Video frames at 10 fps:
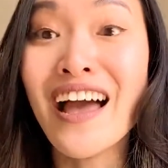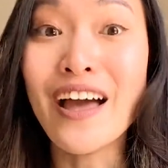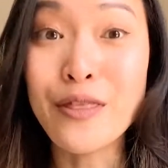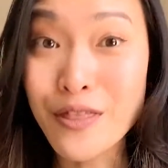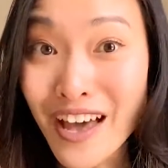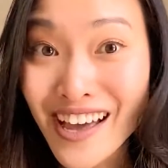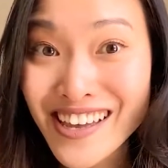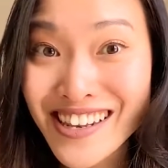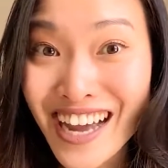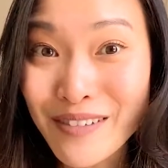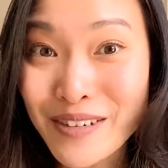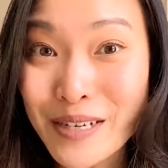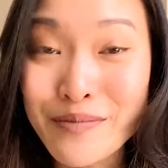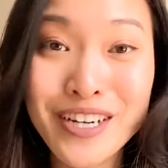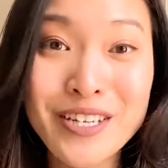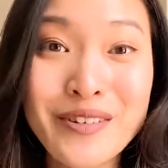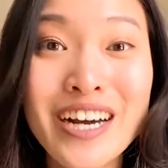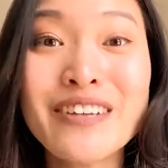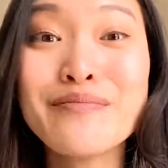And then I'm gonna bring you kind